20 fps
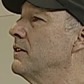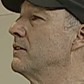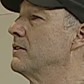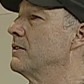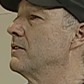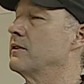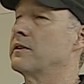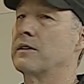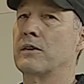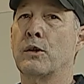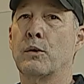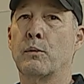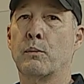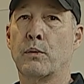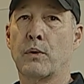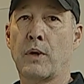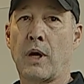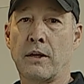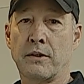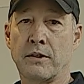this is a
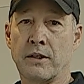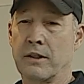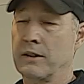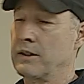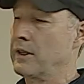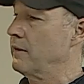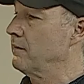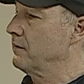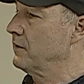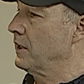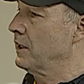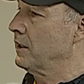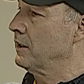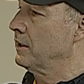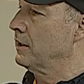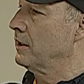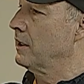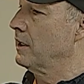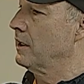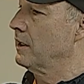project I've
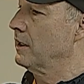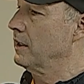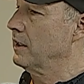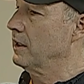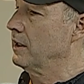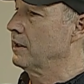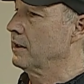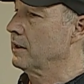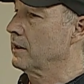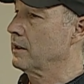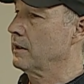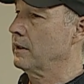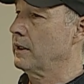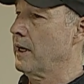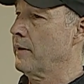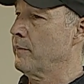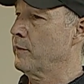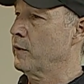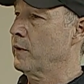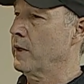done in
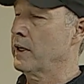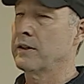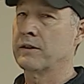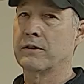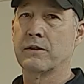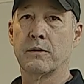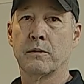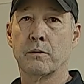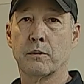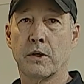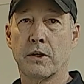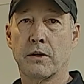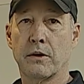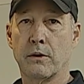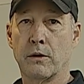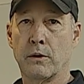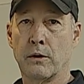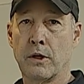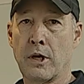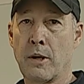collaboration
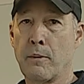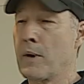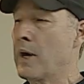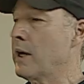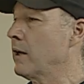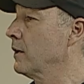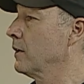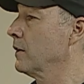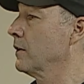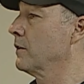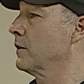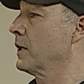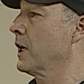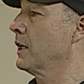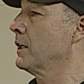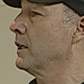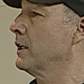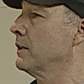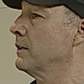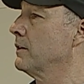with Ylema
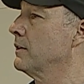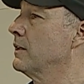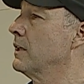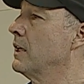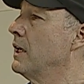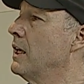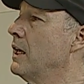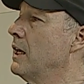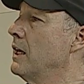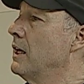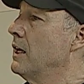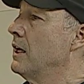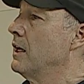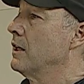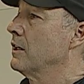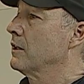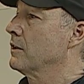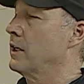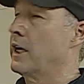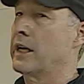
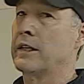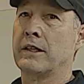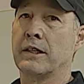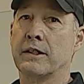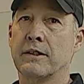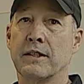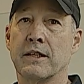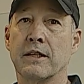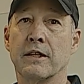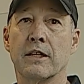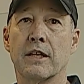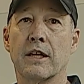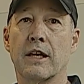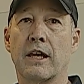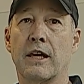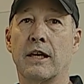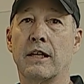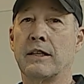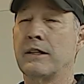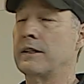Graniti,
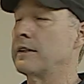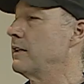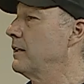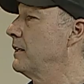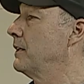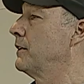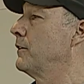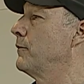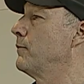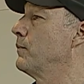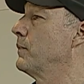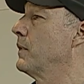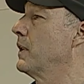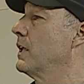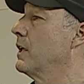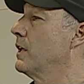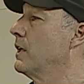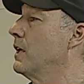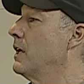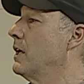and
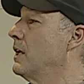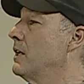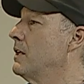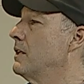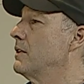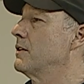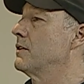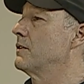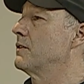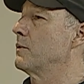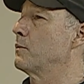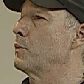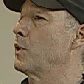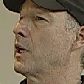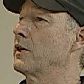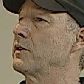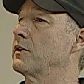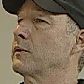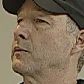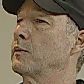it's a
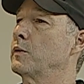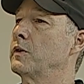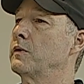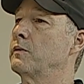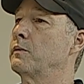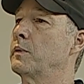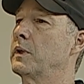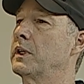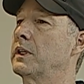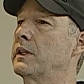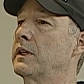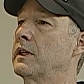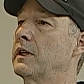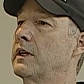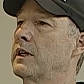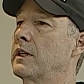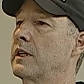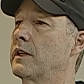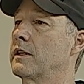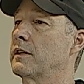project we've
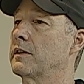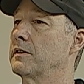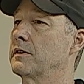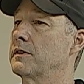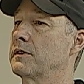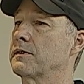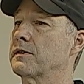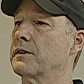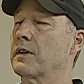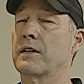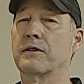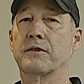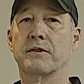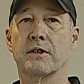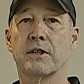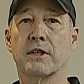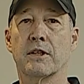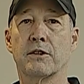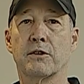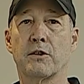been
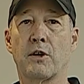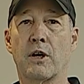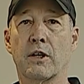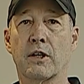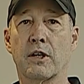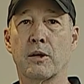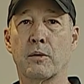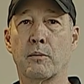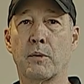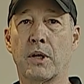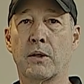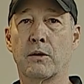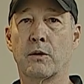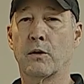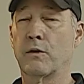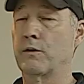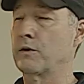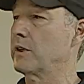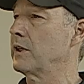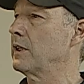discussing and talking about
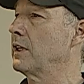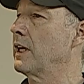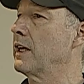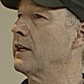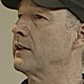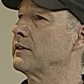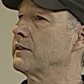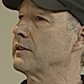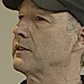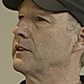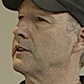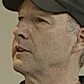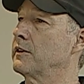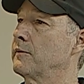over the last